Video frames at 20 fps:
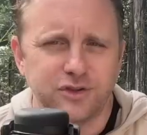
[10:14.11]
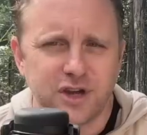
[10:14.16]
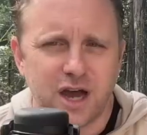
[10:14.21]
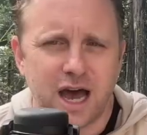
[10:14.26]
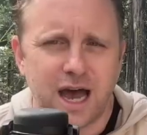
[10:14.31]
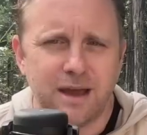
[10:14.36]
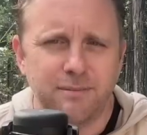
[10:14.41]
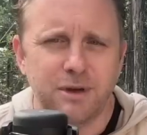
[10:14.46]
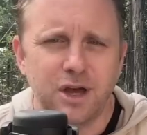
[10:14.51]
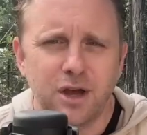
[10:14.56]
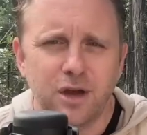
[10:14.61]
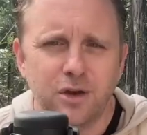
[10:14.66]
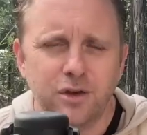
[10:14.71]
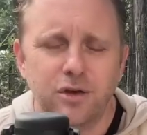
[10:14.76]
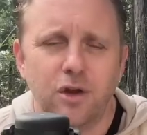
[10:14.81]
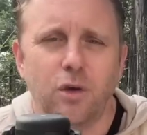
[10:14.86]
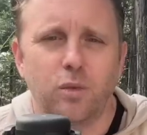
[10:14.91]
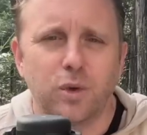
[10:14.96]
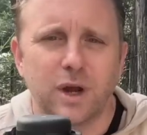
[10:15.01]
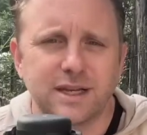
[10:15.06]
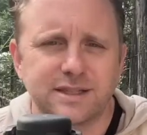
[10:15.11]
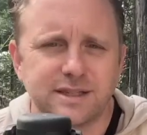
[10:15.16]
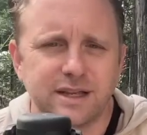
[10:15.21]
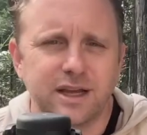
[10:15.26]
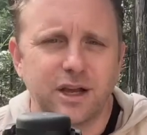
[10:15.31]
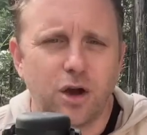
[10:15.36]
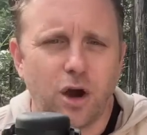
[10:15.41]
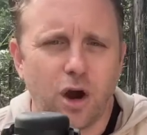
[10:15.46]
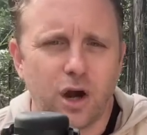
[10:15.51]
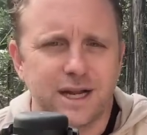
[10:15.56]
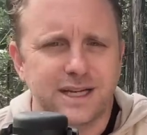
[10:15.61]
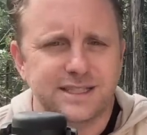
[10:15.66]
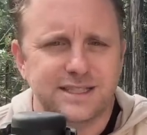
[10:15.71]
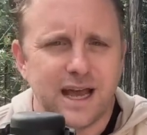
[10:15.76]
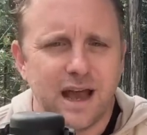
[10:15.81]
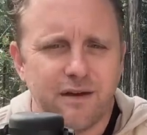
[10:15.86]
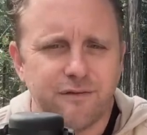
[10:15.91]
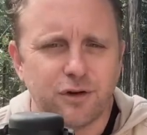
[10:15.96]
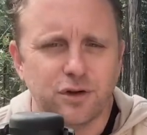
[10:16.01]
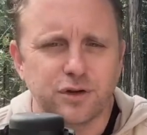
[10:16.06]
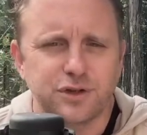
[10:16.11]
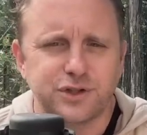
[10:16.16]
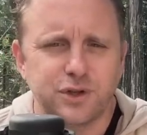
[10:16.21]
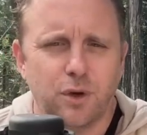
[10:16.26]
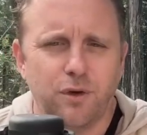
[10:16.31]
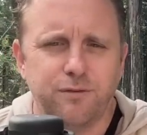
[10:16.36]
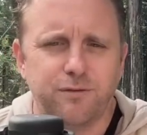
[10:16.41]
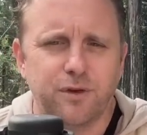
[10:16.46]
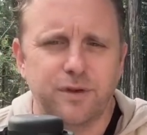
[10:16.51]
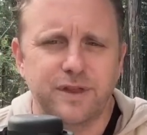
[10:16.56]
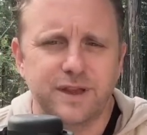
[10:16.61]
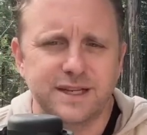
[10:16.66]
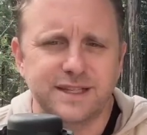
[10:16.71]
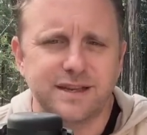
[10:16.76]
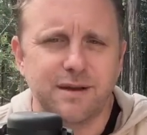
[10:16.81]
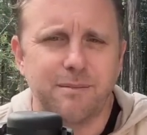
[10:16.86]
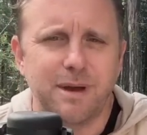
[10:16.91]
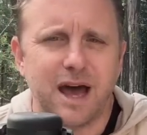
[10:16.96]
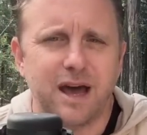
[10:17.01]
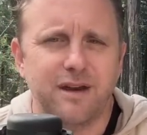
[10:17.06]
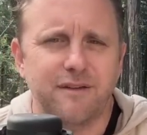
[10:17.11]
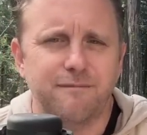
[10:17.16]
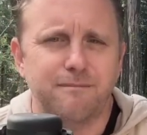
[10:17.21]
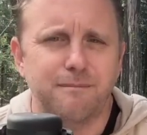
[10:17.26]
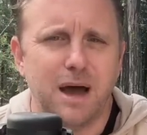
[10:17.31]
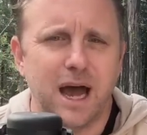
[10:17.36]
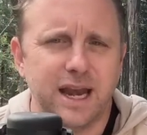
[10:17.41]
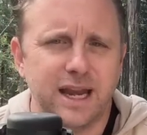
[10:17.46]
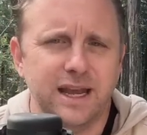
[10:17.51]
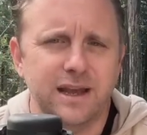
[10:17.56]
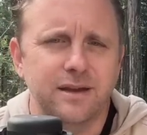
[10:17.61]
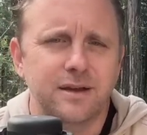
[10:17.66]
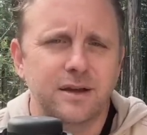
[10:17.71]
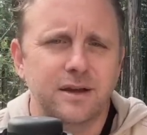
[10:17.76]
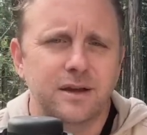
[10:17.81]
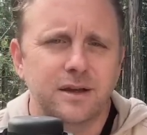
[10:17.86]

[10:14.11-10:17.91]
time. No wrestling card has ever sold for this amount of money.